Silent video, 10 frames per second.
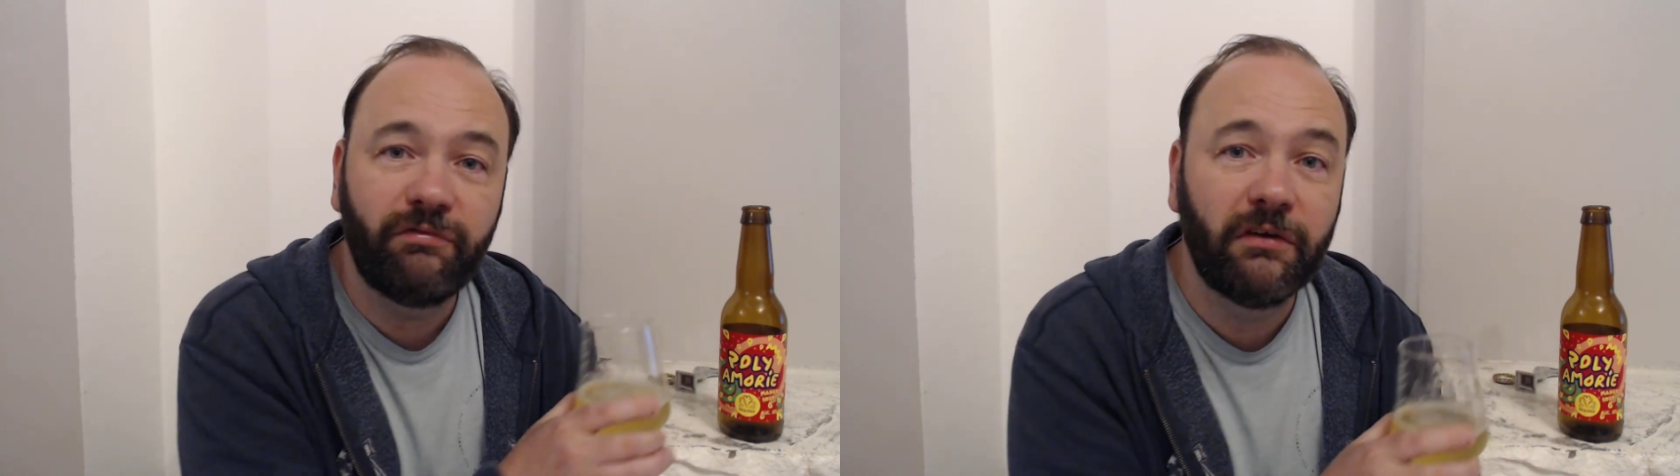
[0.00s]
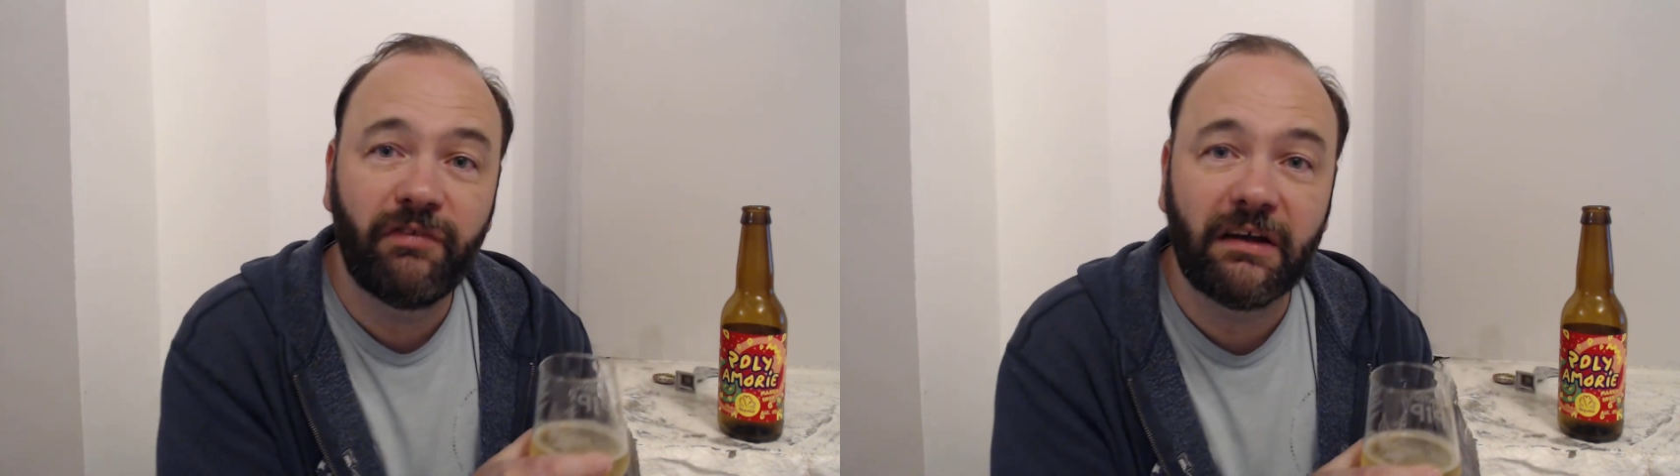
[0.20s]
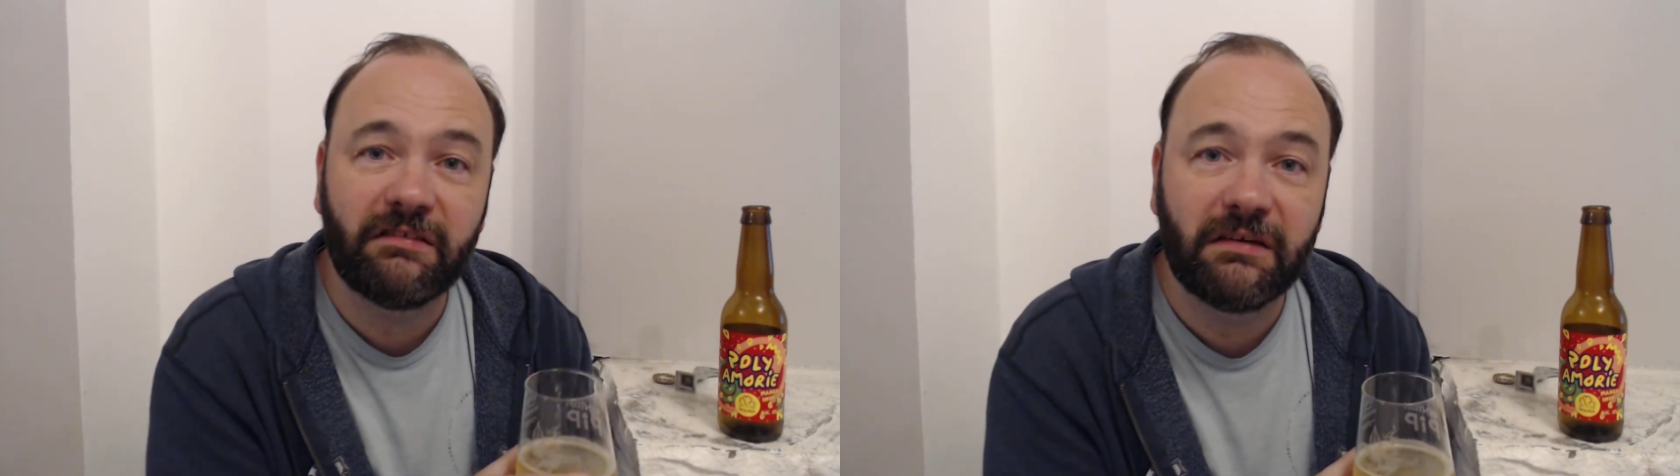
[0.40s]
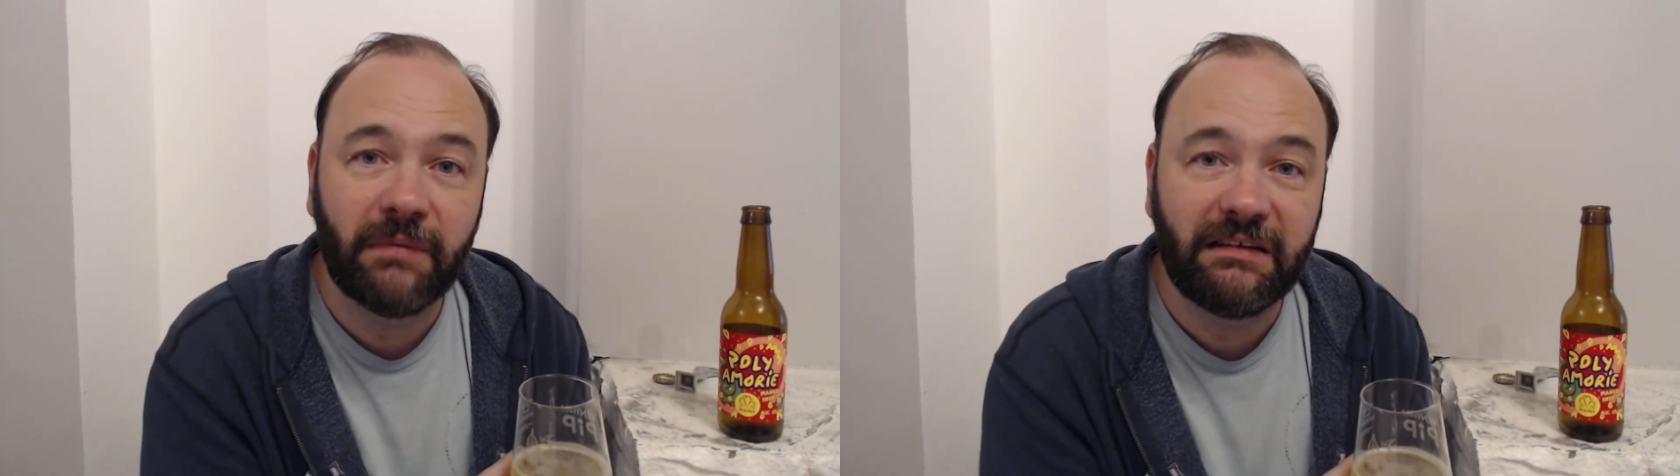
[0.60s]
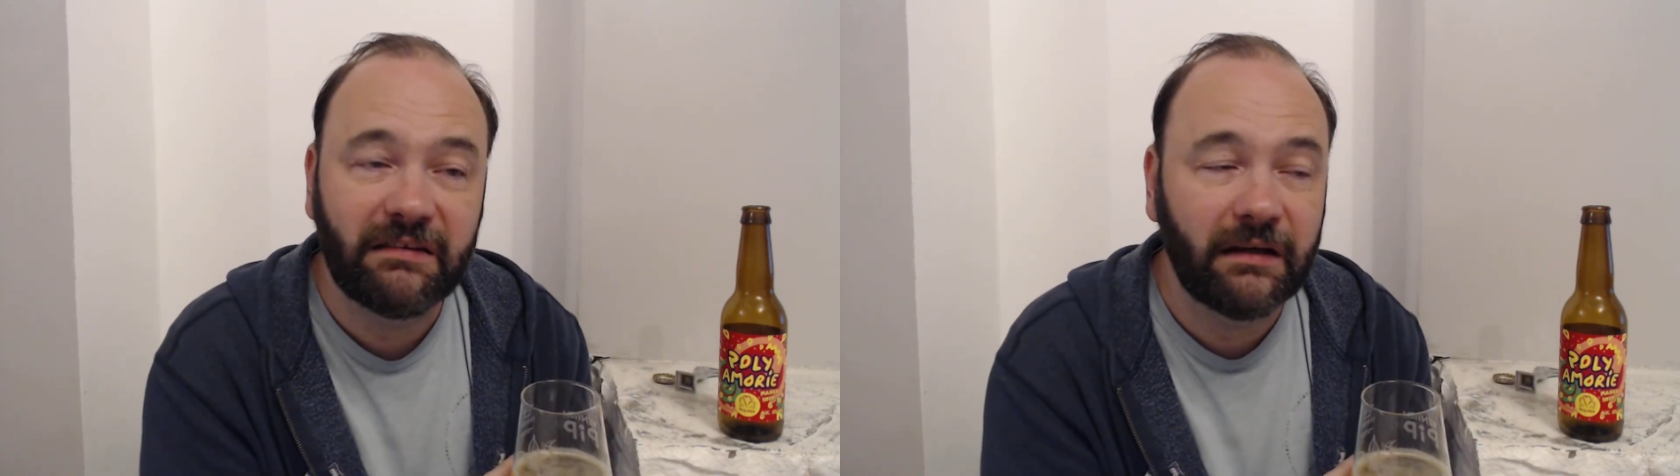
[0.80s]
If you fancy
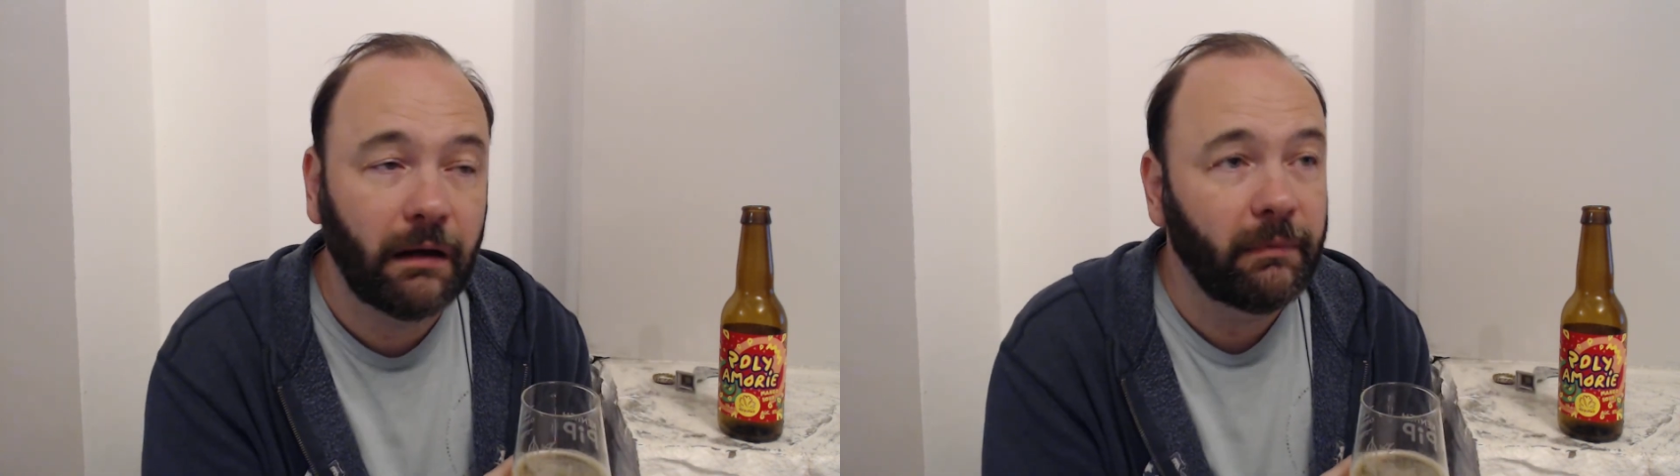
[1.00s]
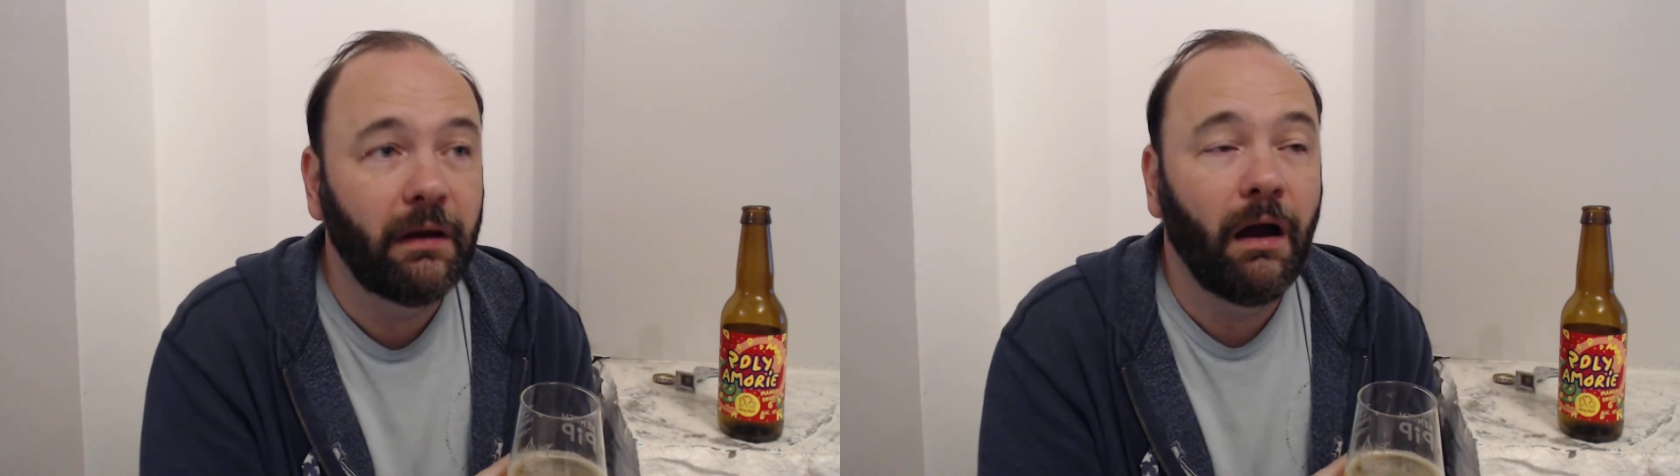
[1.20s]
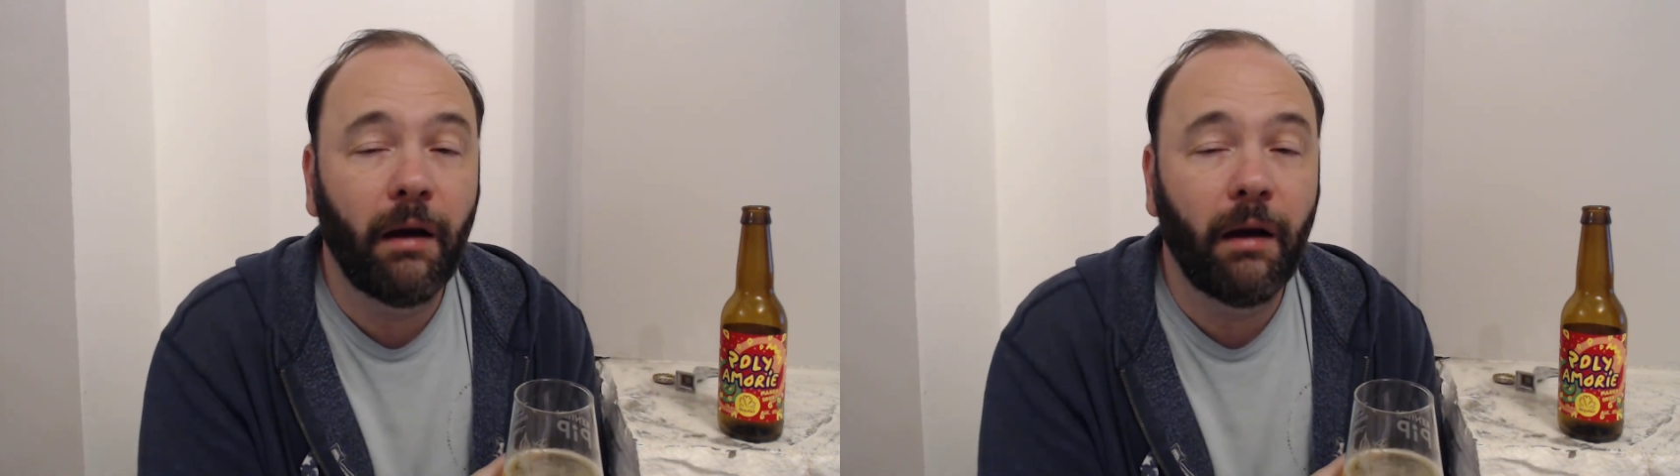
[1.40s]
meeting up,